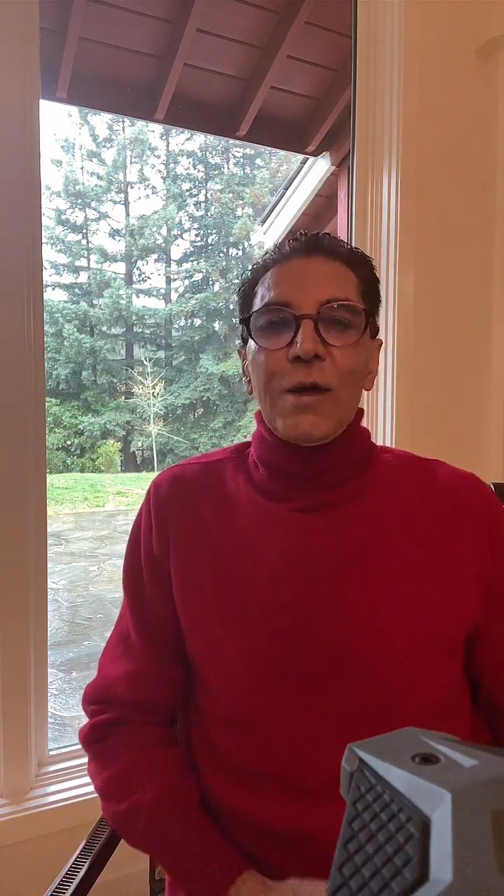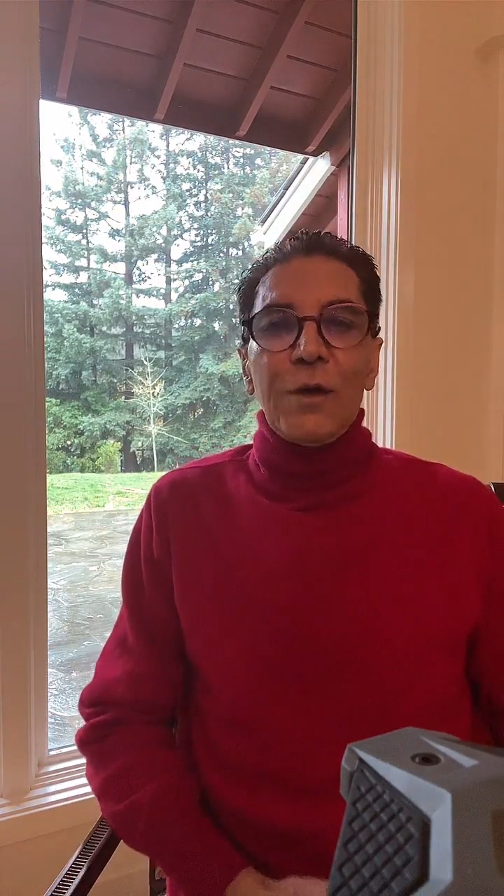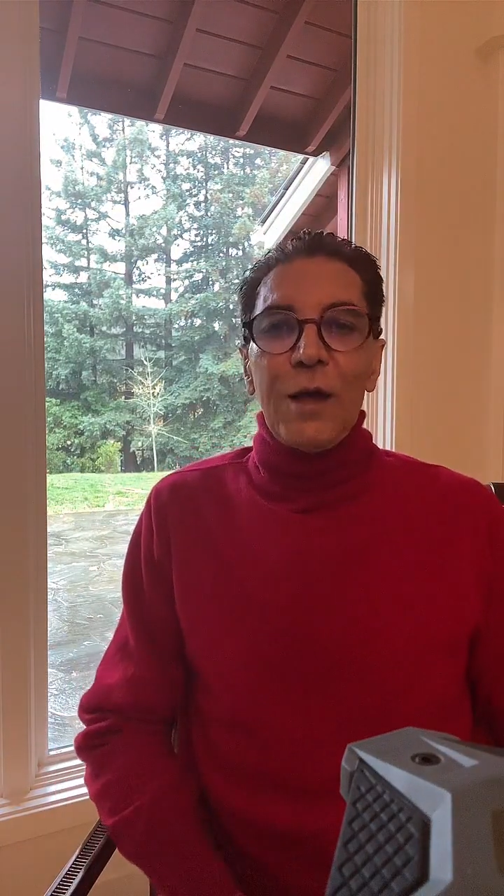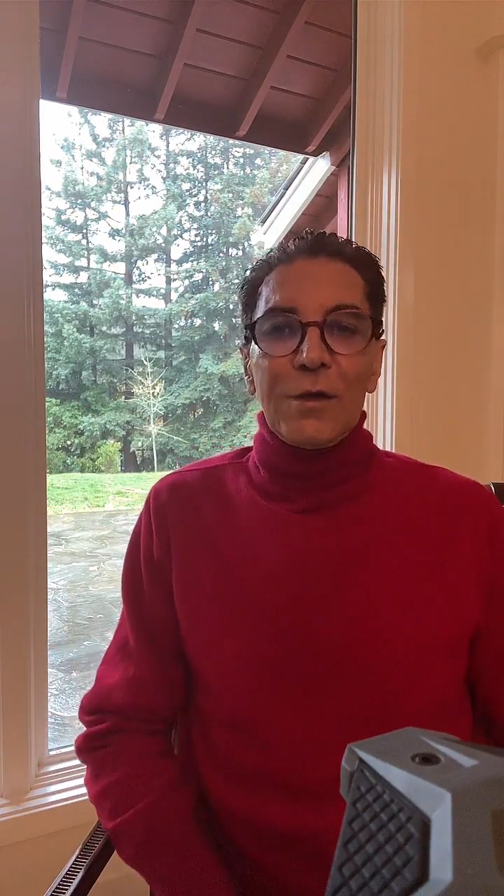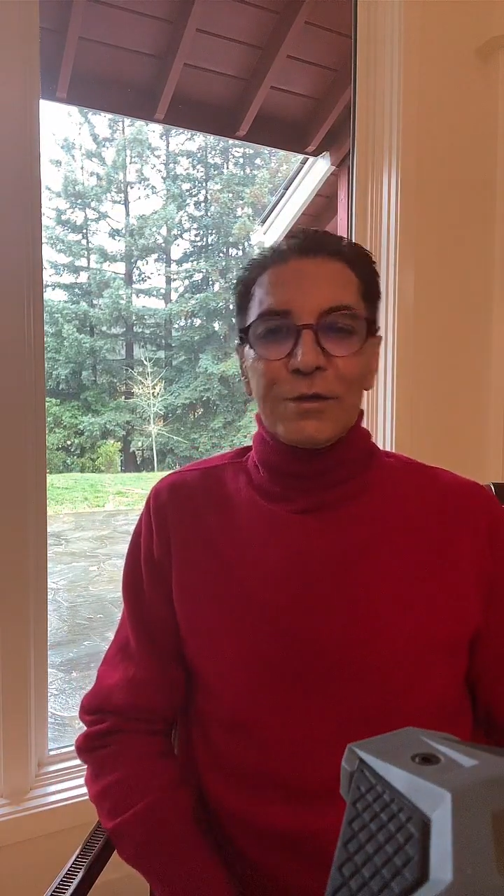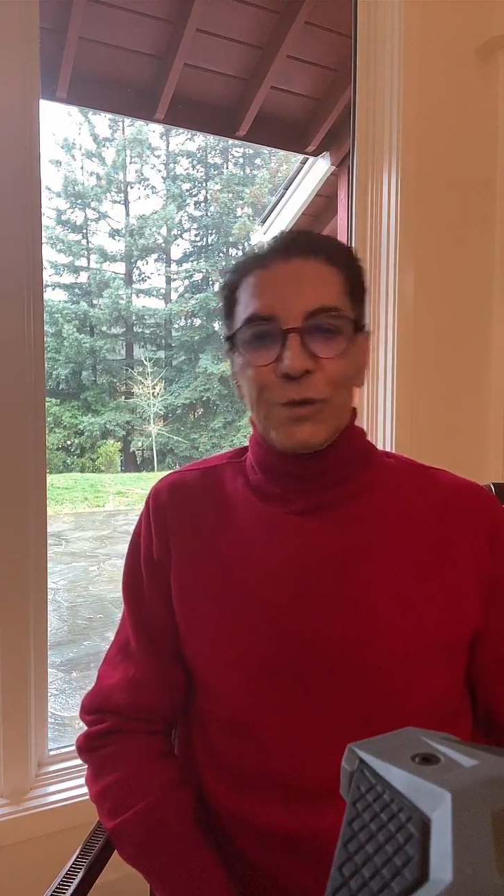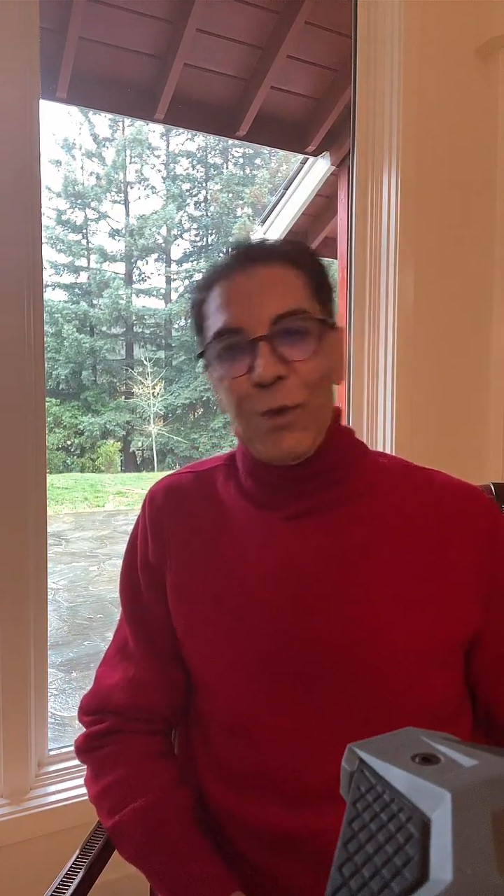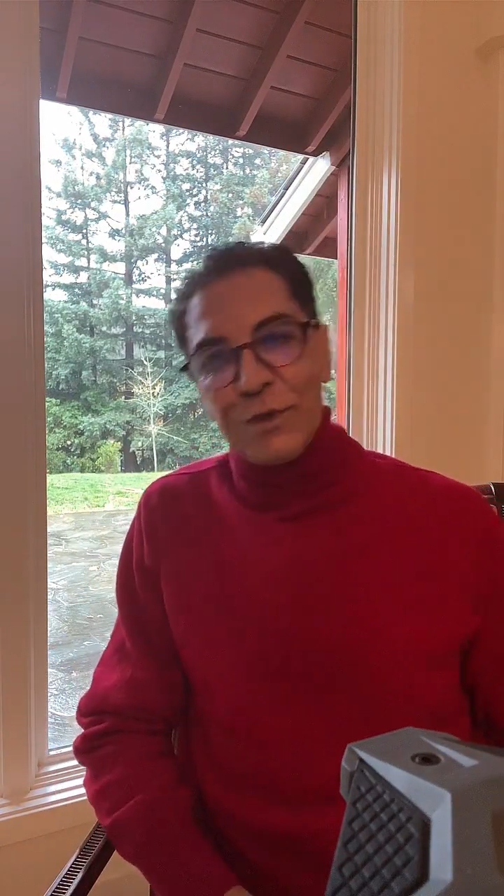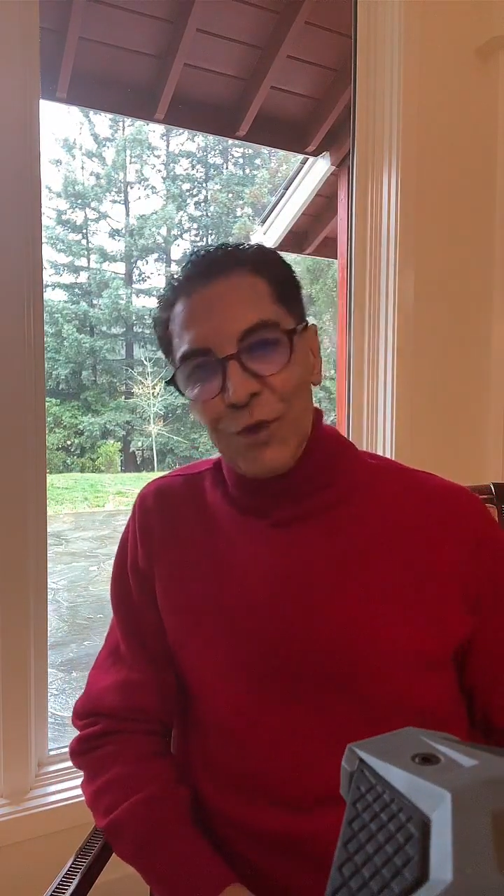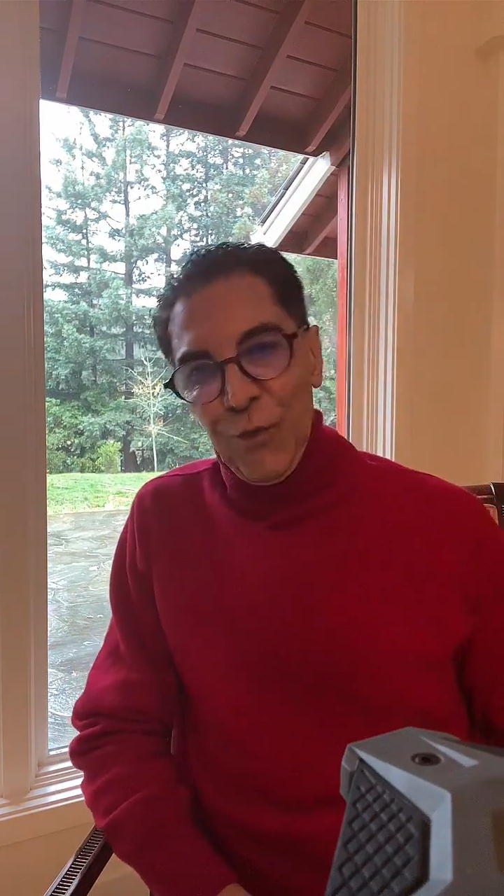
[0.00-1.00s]
are not
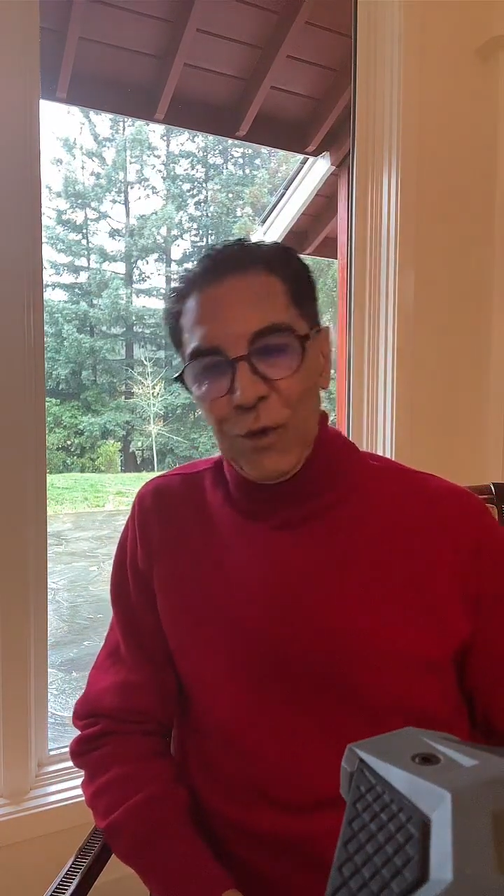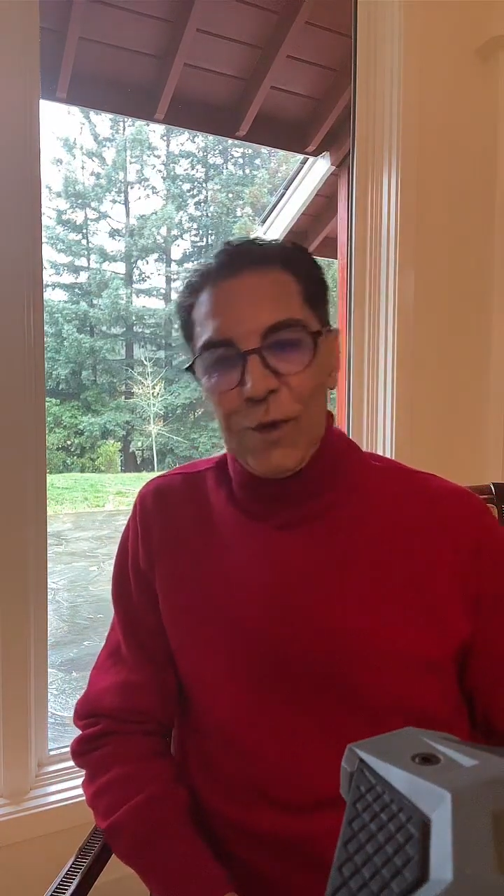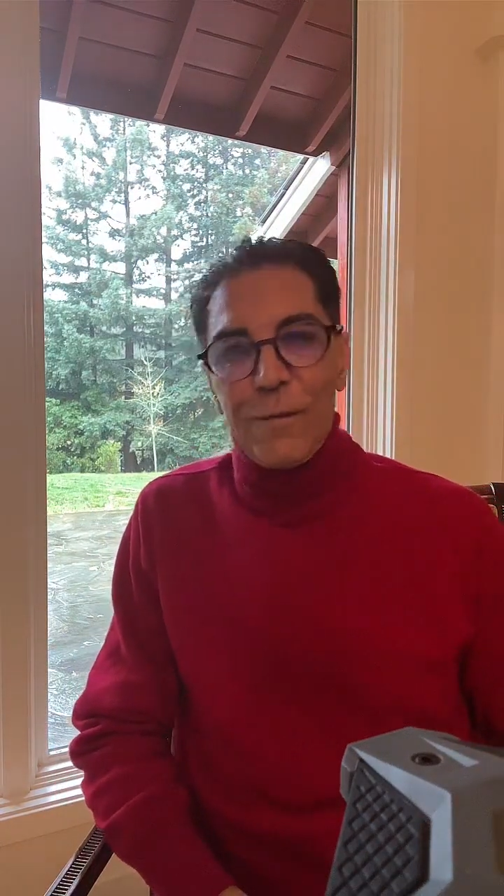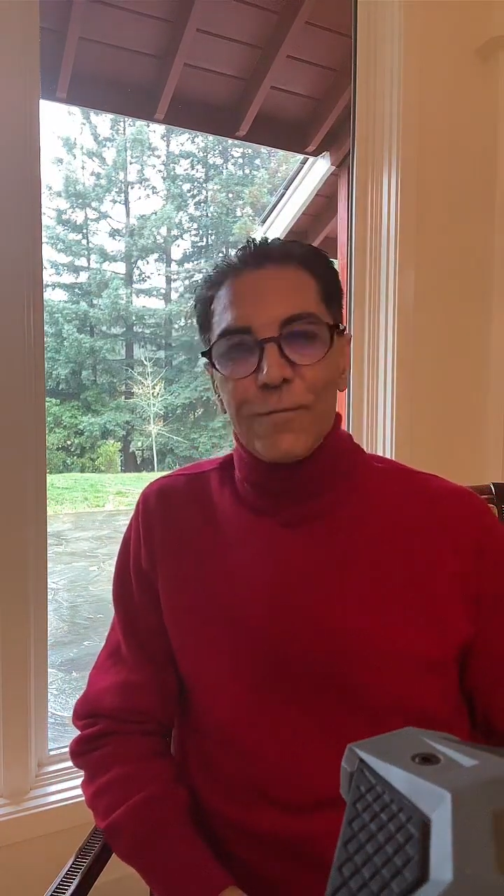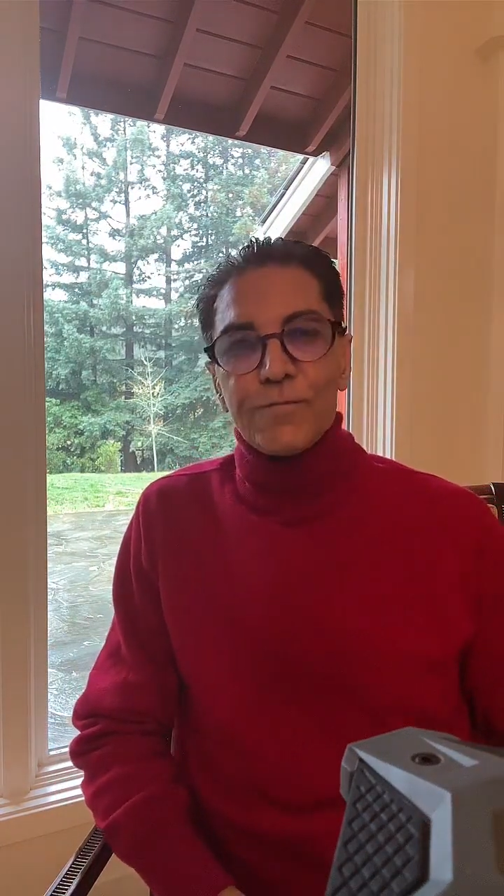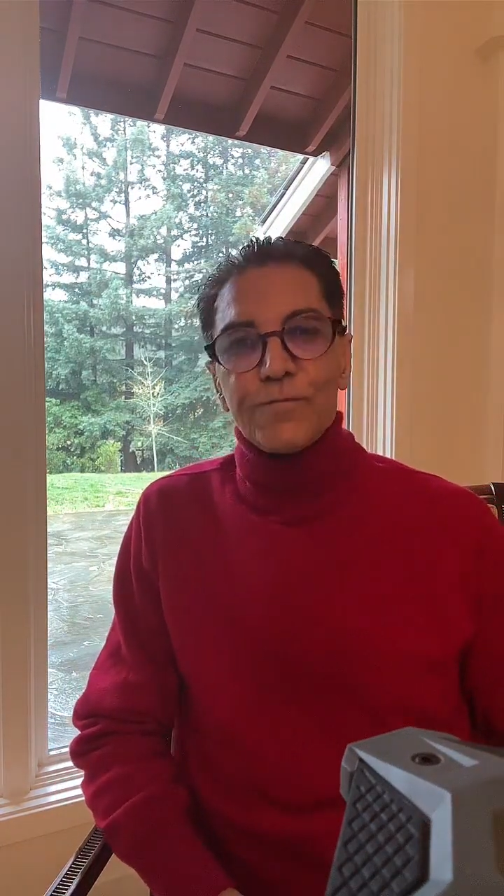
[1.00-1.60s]
specific.